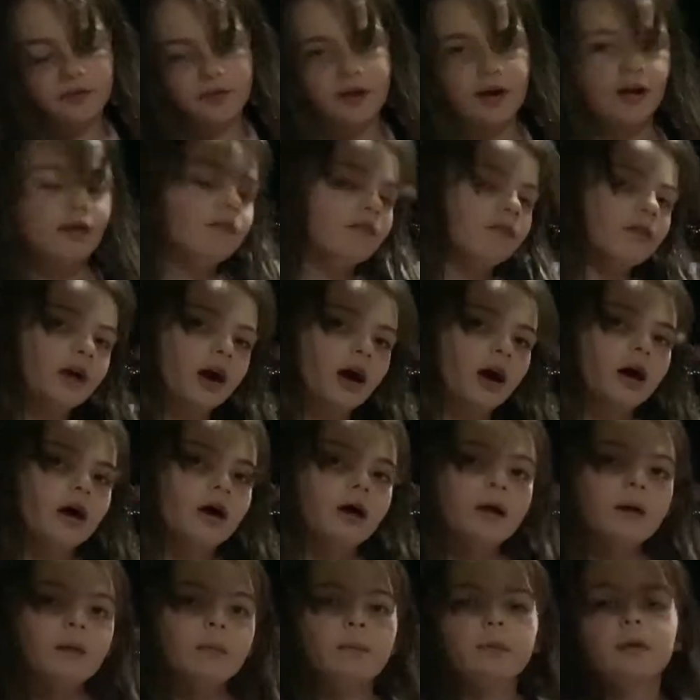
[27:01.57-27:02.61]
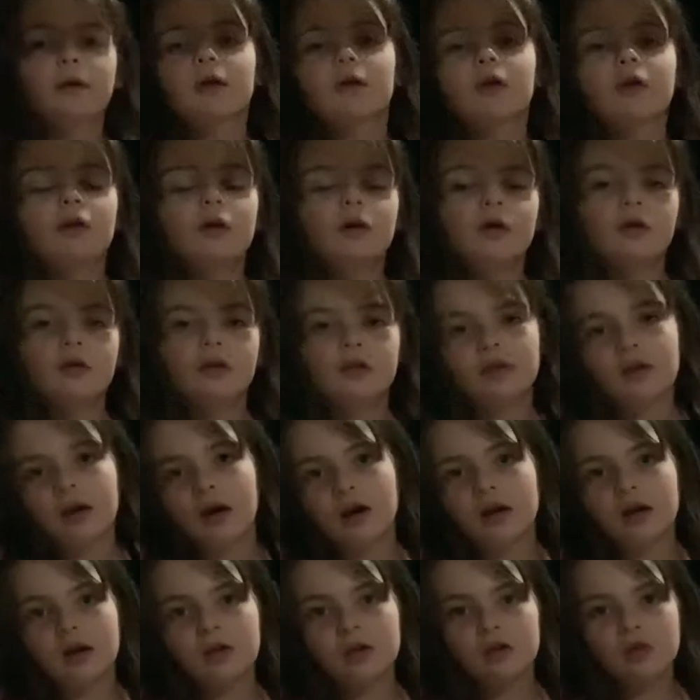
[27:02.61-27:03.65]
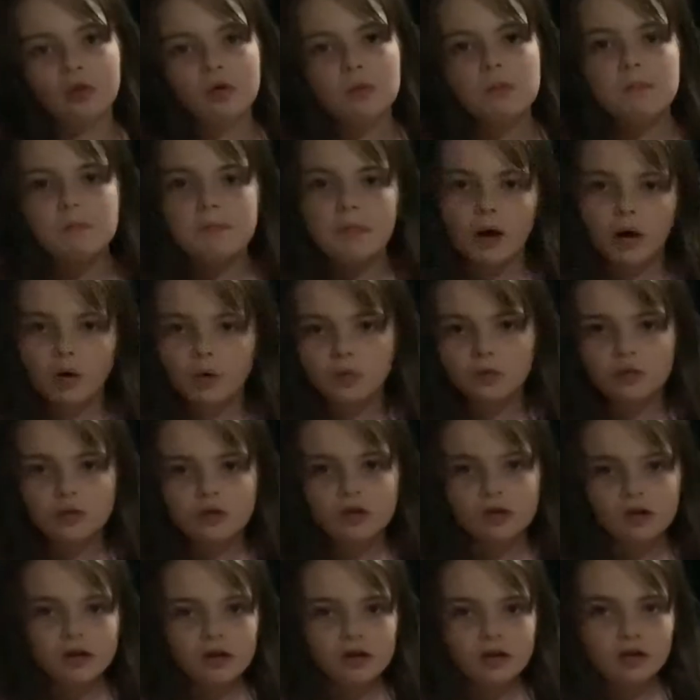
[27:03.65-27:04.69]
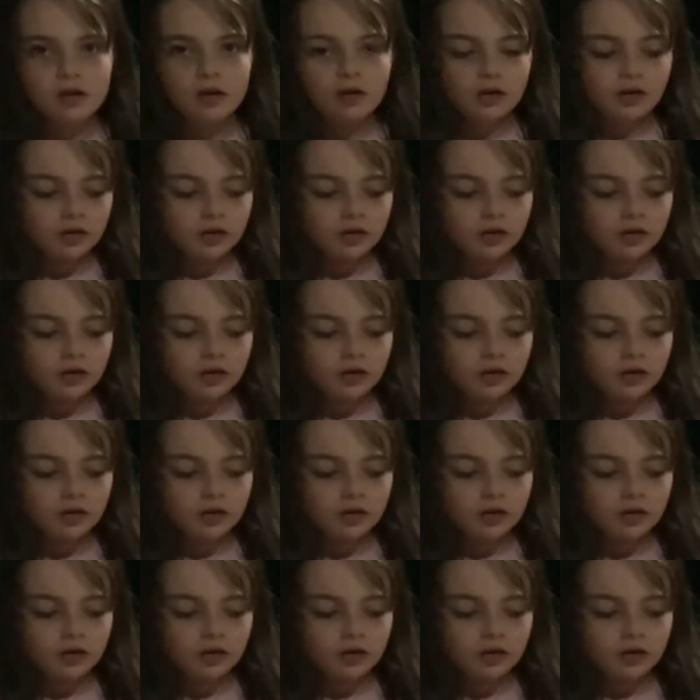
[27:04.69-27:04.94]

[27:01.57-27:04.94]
heavier because the honey's all melted and